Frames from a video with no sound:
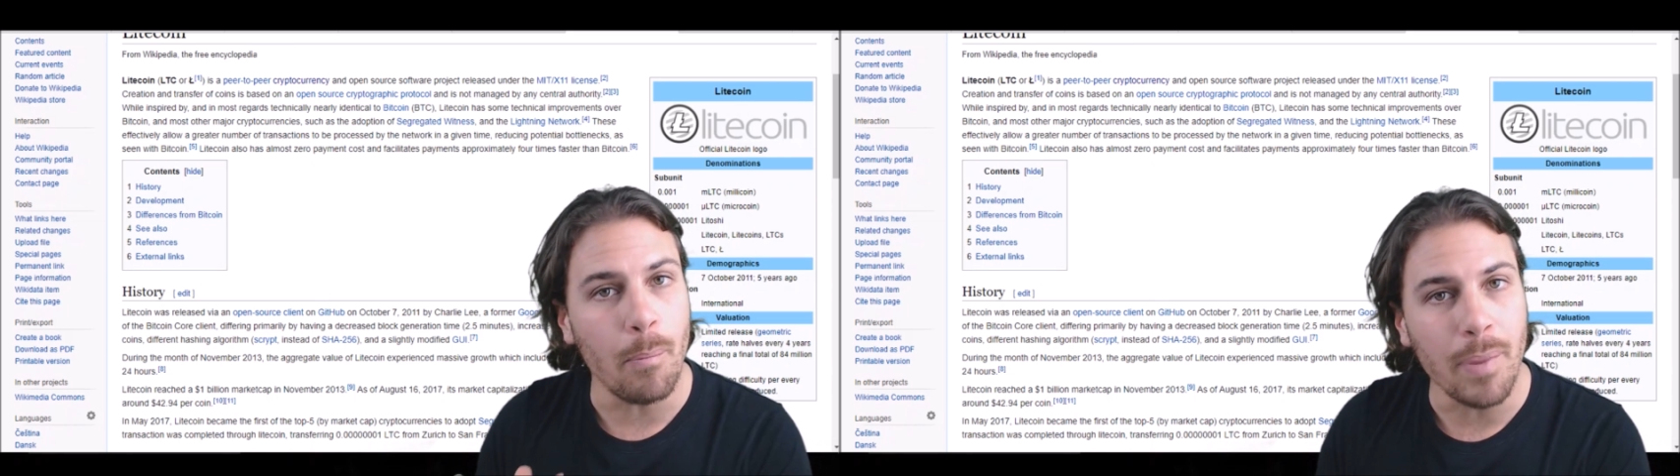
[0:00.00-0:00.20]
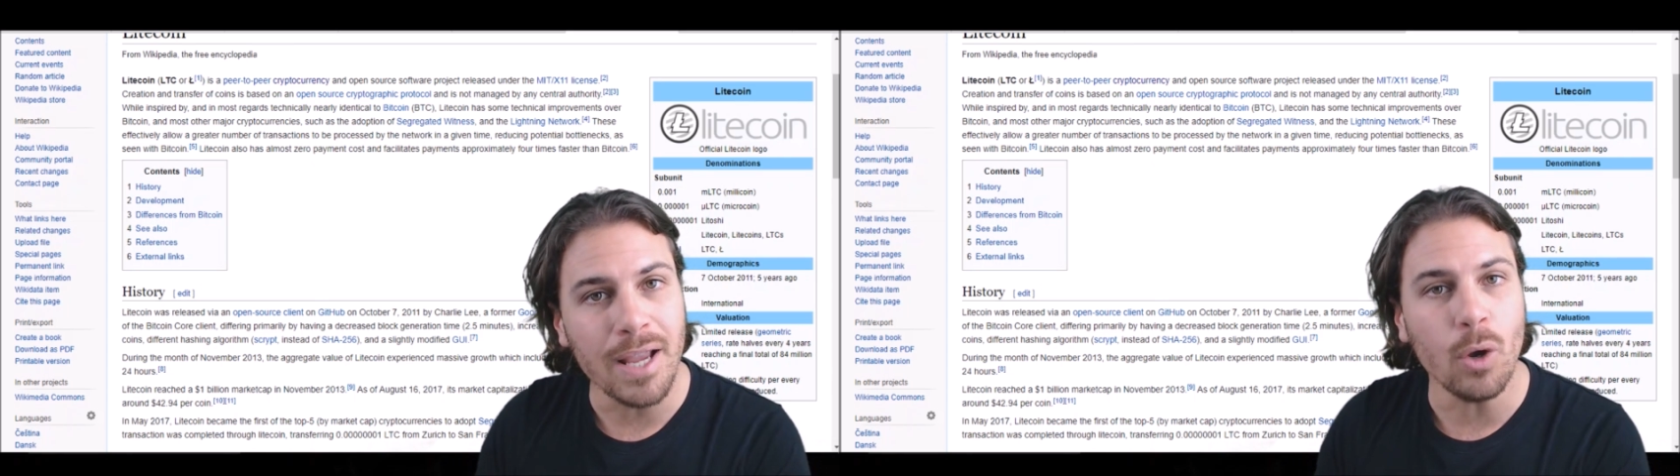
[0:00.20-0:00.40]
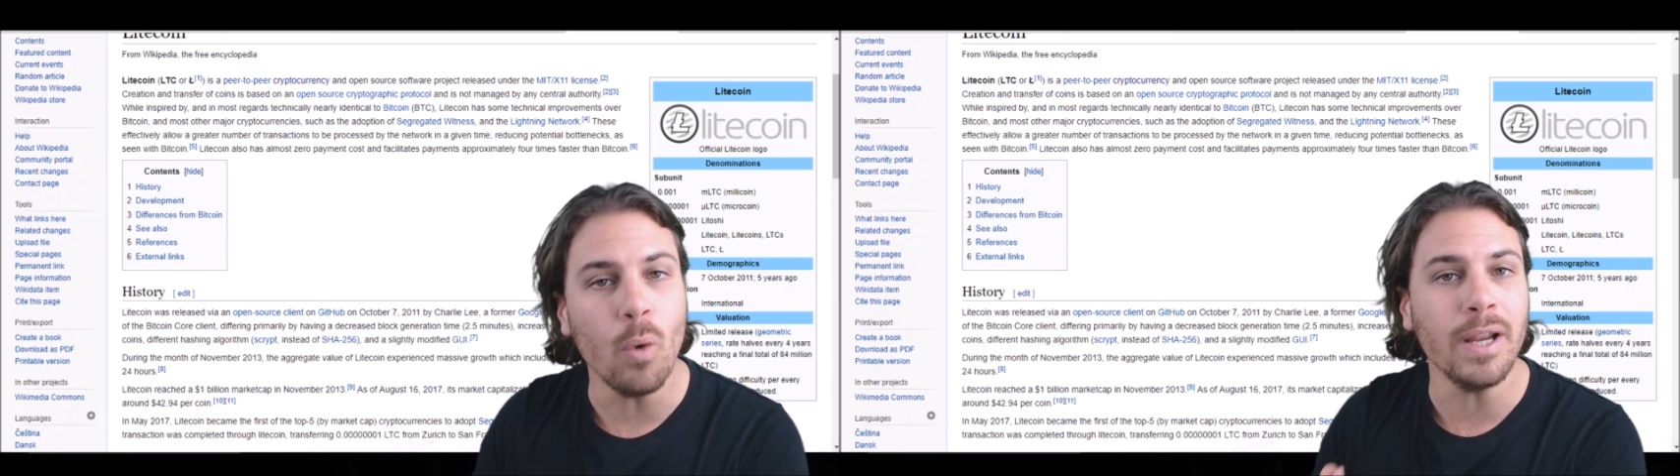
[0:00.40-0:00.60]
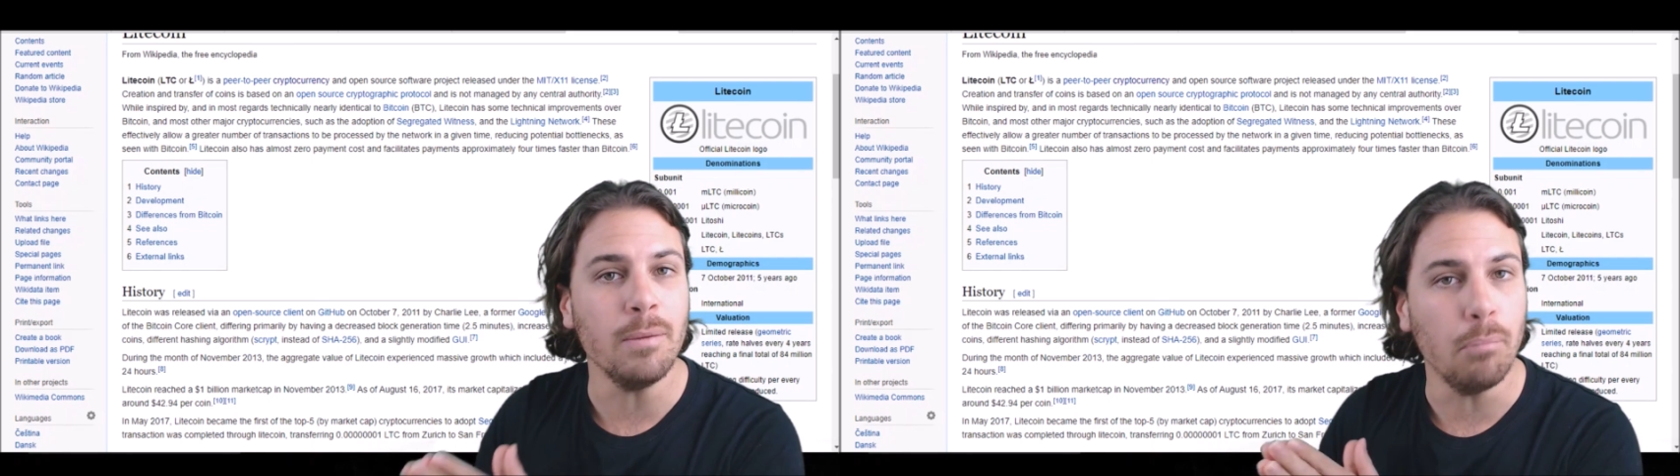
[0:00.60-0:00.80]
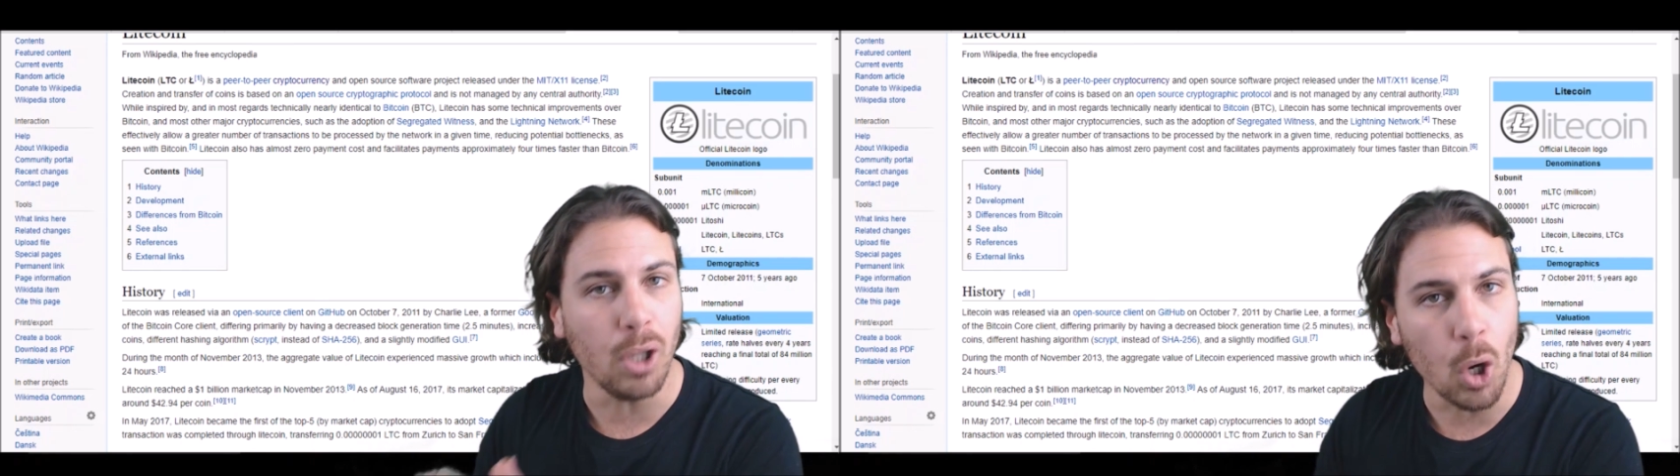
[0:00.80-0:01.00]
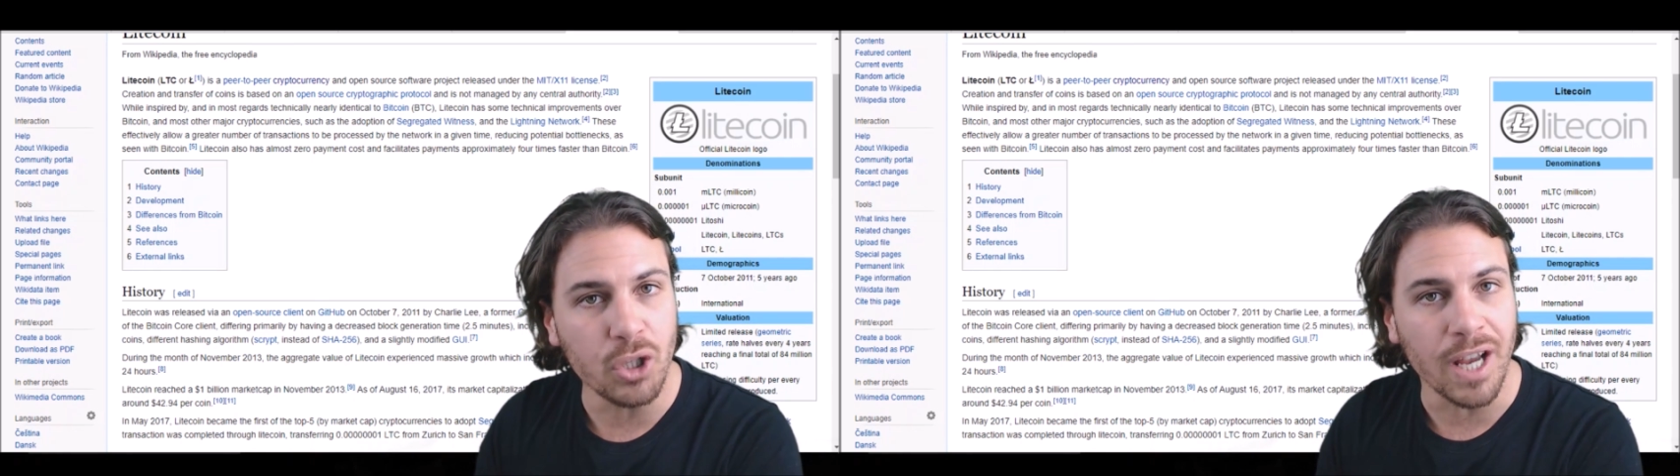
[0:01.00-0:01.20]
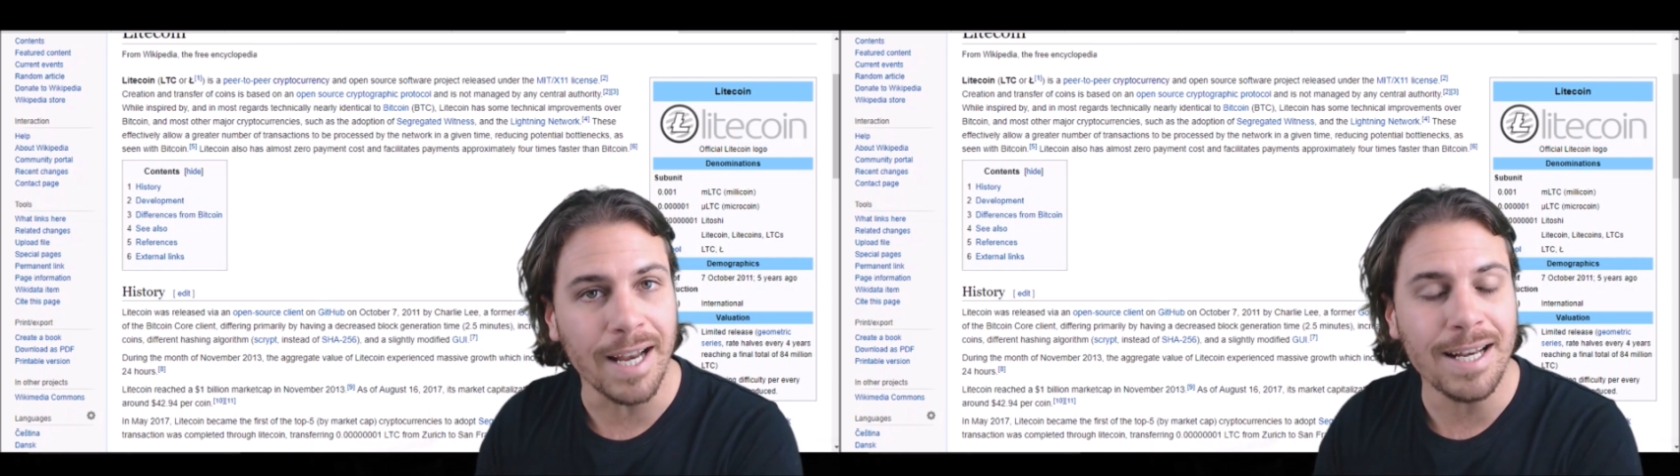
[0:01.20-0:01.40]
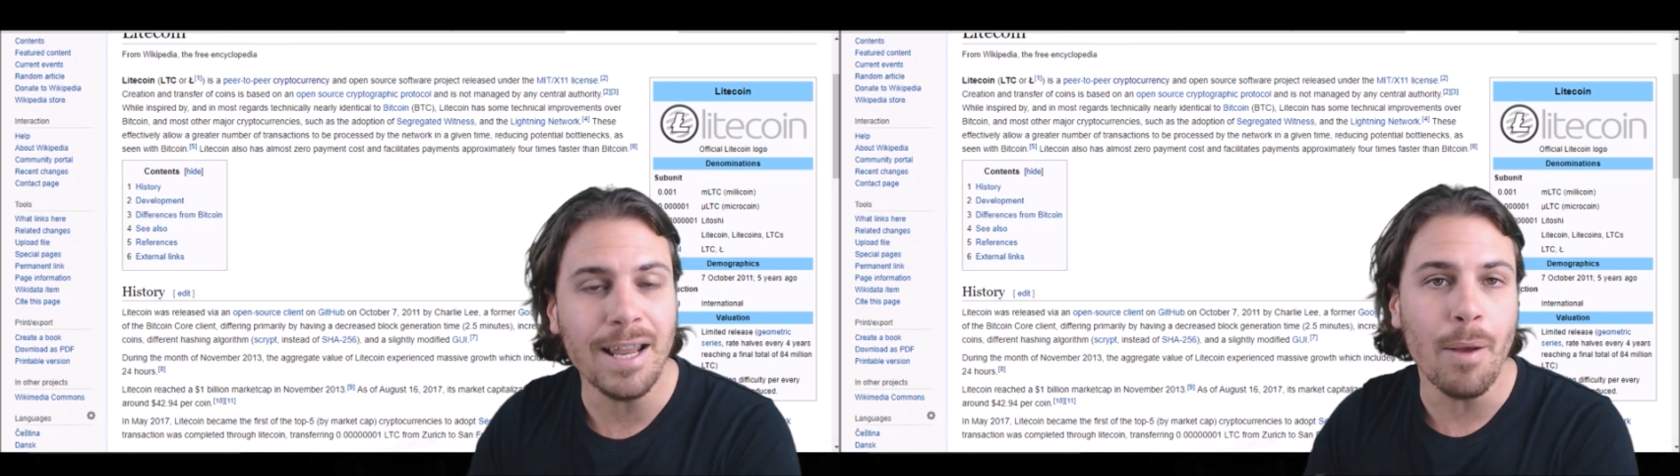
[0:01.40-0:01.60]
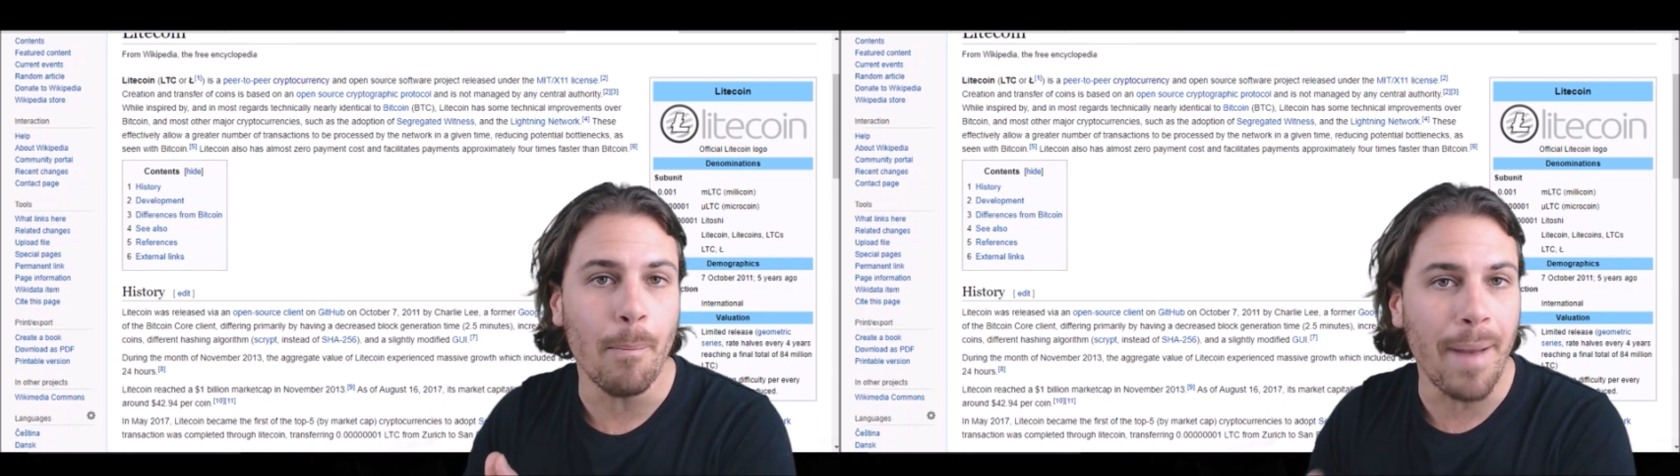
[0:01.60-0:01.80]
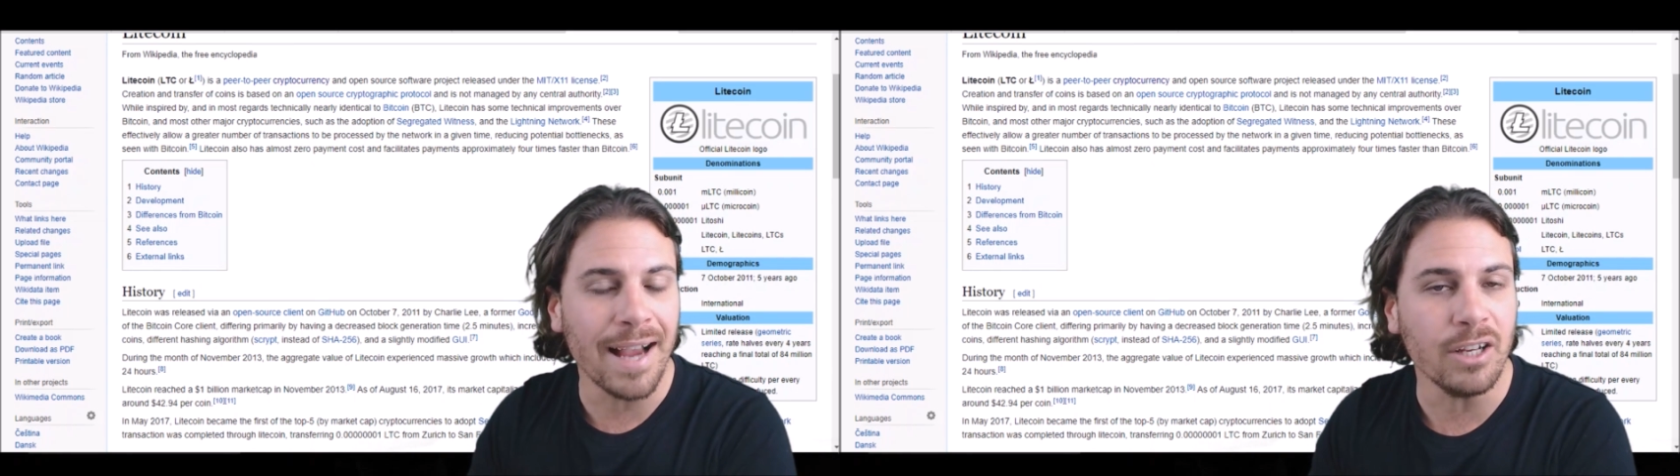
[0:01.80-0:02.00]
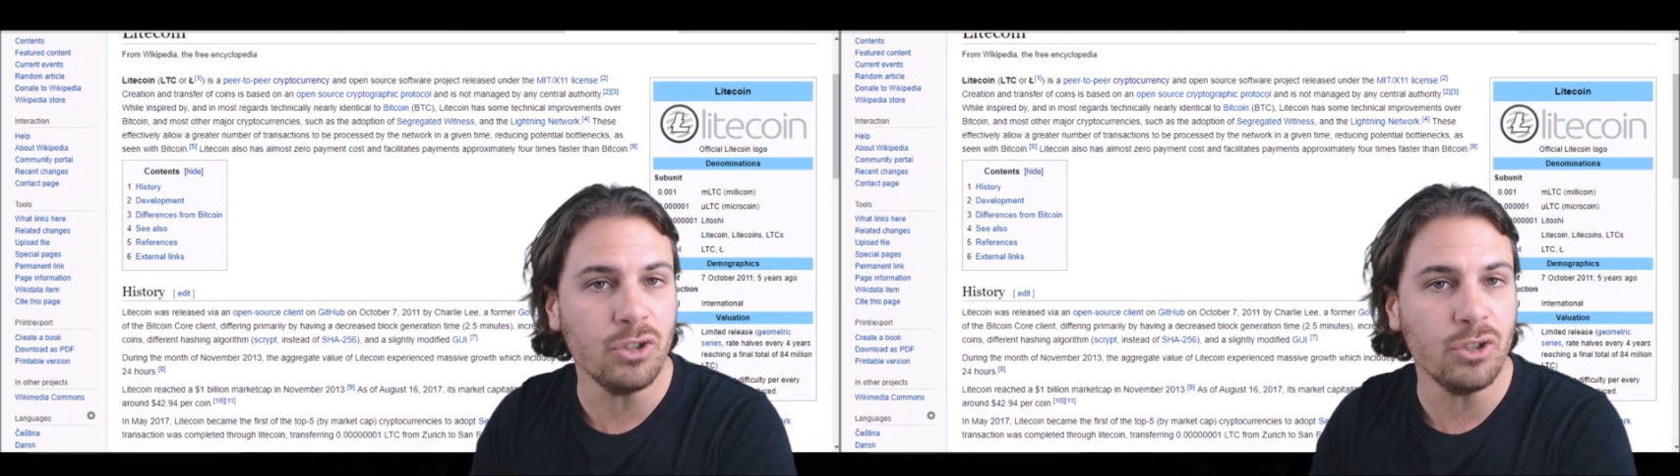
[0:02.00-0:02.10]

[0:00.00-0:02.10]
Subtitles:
Bitcoin blockchain back in